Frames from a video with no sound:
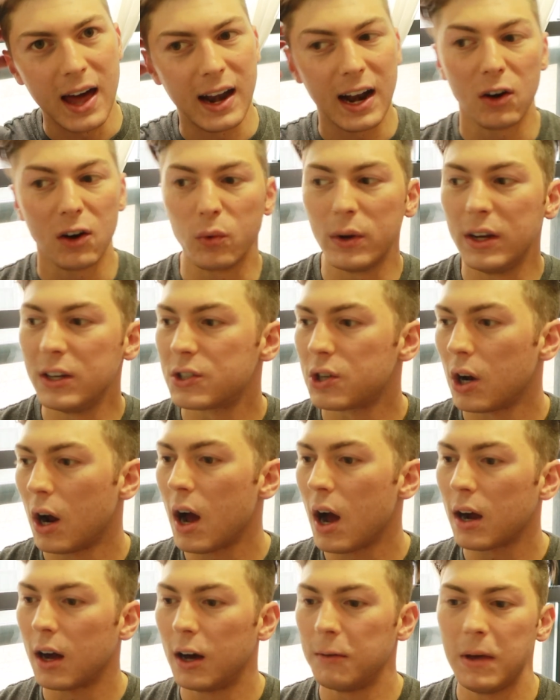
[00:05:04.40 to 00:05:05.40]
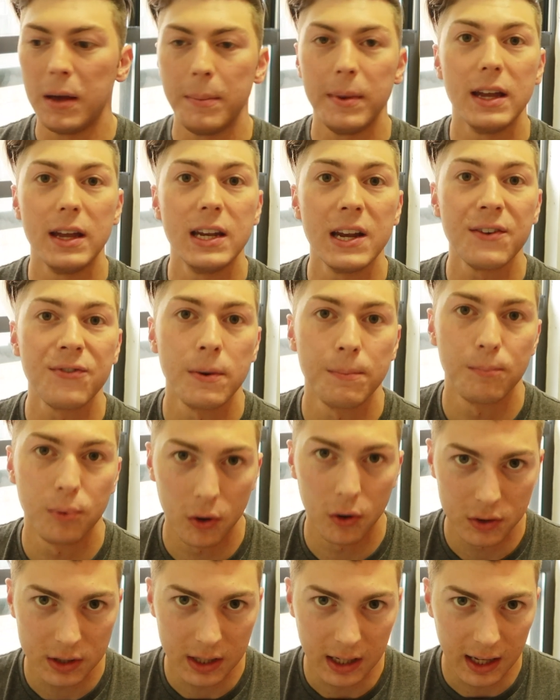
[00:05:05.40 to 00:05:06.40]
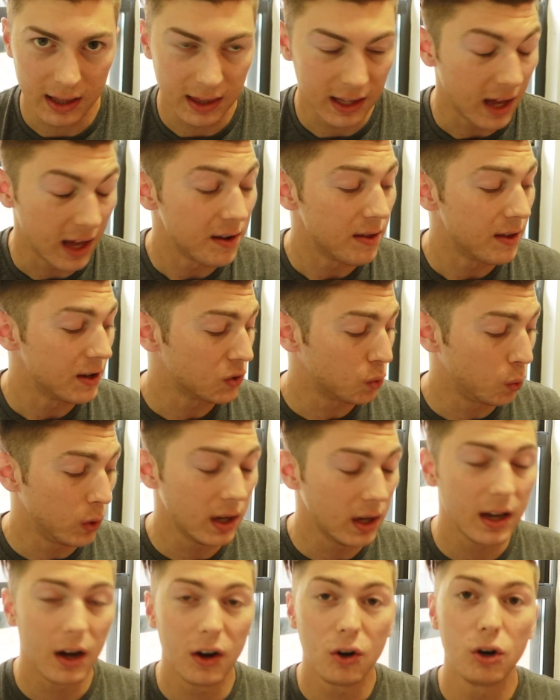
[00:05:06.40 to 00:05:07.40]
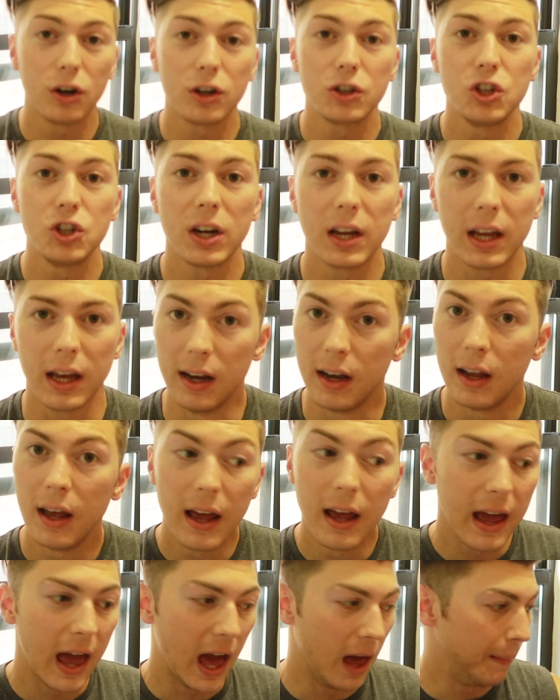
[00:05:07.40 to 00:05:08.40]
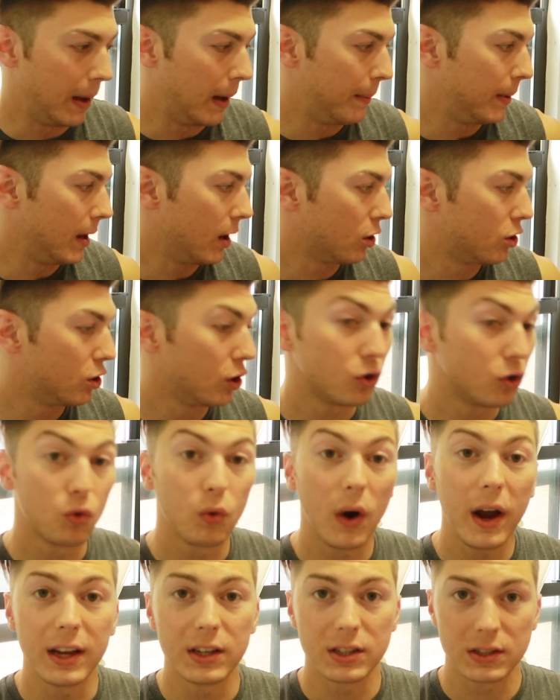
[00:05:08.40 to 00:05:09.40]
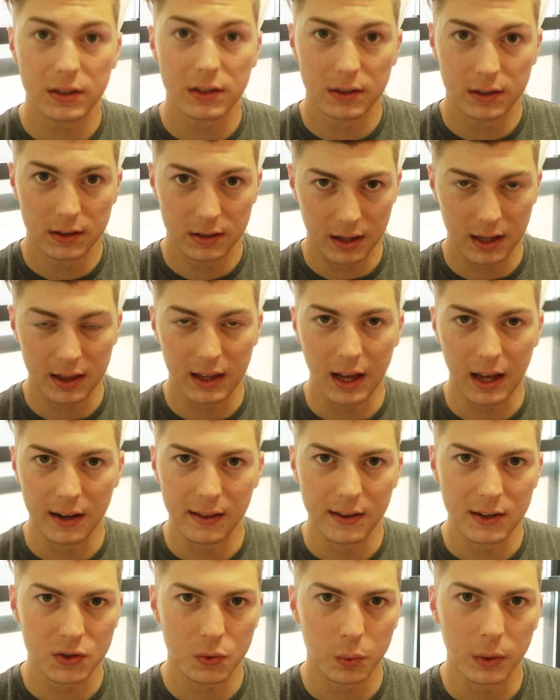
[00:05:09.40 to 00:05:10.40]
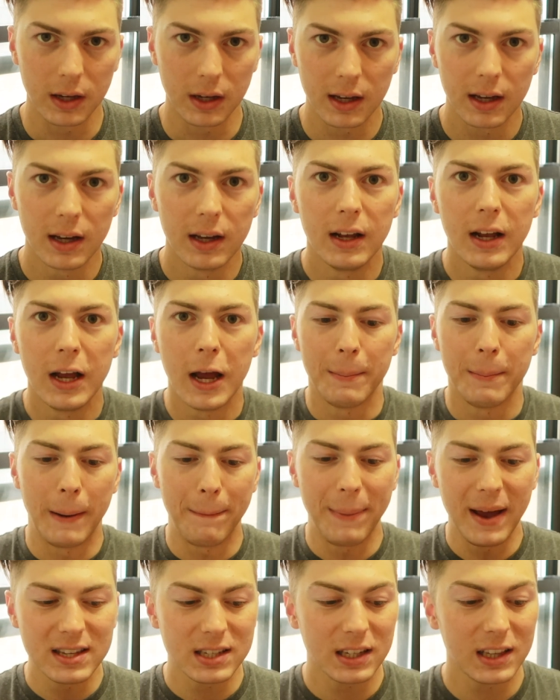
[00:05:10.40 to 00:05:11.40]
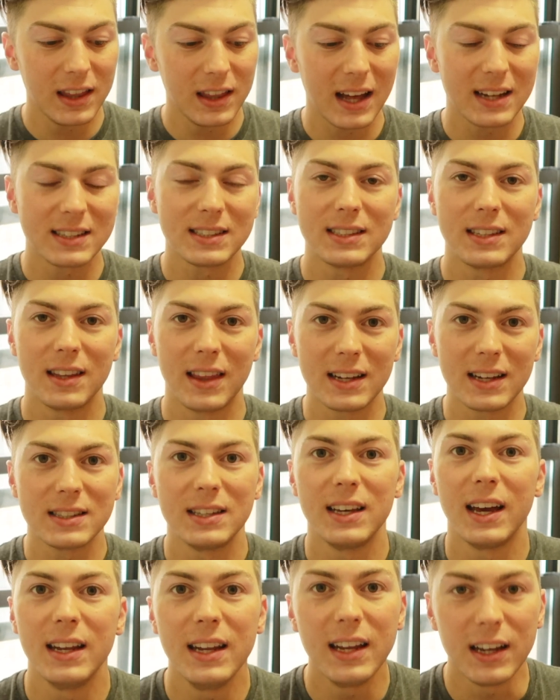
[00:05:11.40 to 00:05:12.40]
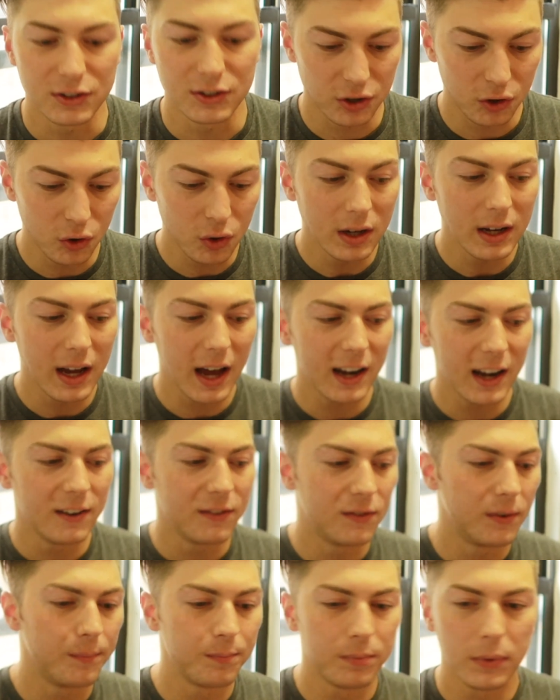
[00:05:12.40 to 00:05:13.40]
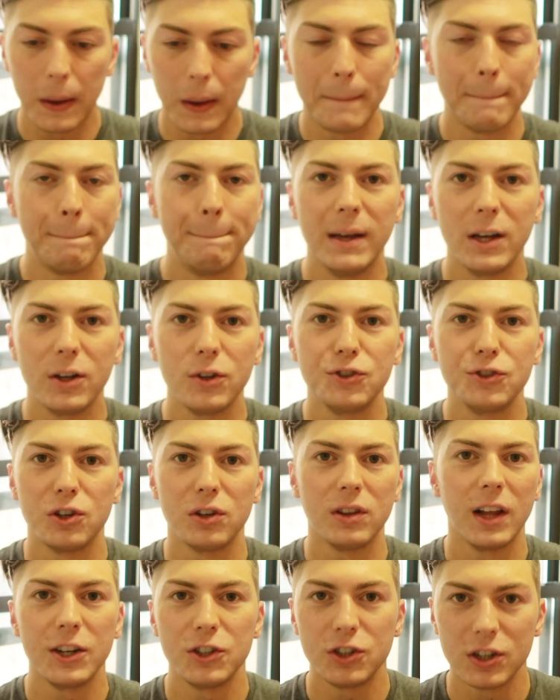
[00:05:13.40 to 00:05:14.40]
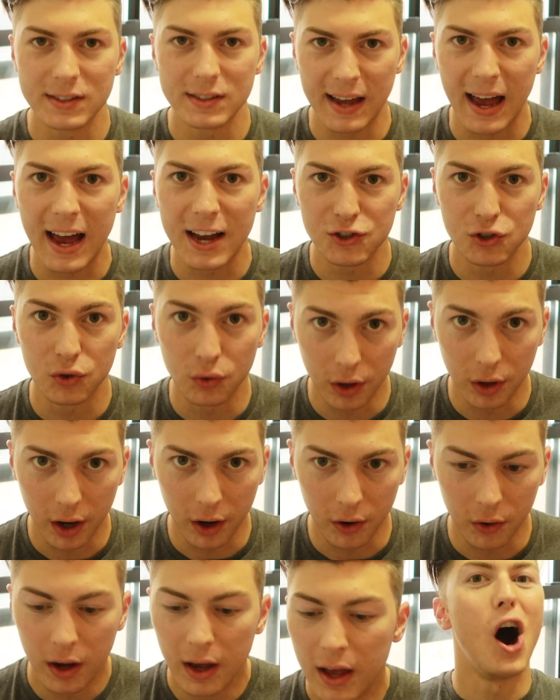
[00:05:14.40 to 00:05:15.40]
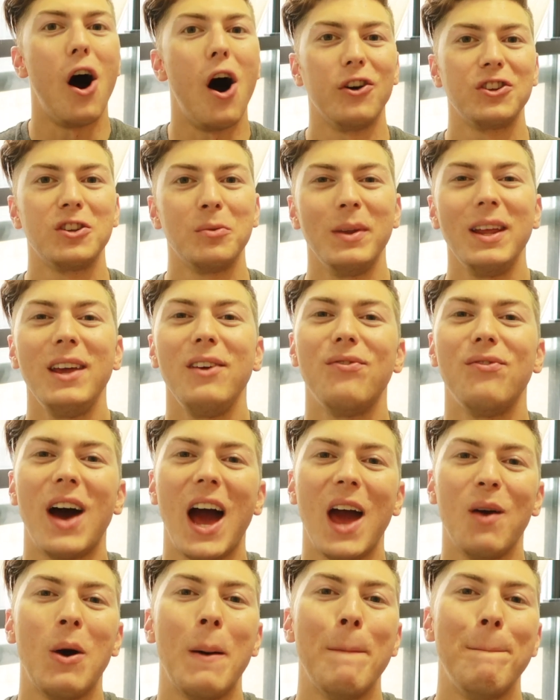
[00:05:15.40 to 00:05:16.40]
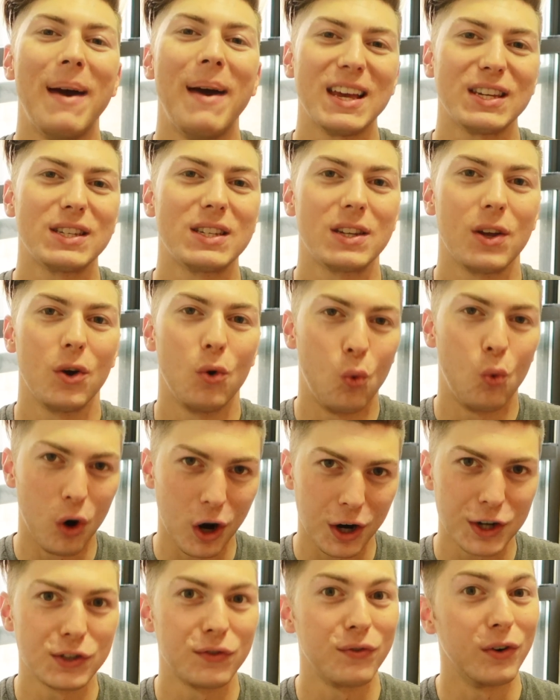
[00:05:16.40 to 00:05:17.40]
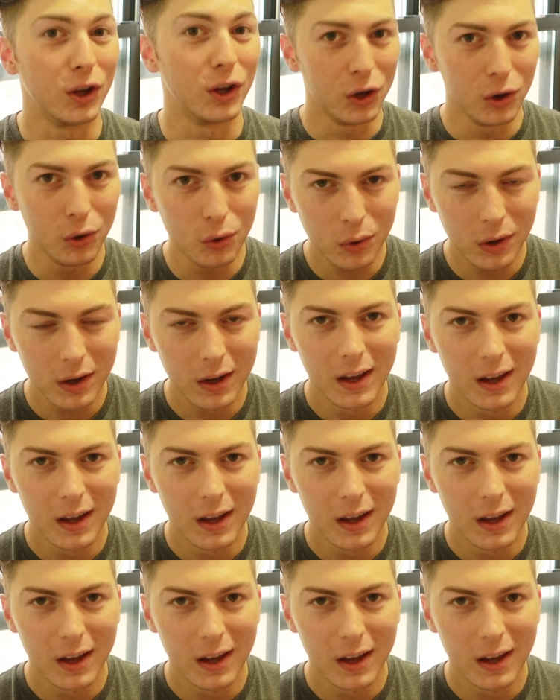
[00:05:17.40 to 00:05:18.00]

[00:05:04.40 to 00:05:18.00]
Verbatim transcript: and I restock on maybe a different protein. At the end of this week I'll cook chicken and maybe I'll cook rice at the end of this week. But basically that's that's the idea. So you can kind of build your lunches as you go. Ultimately, find what best works for you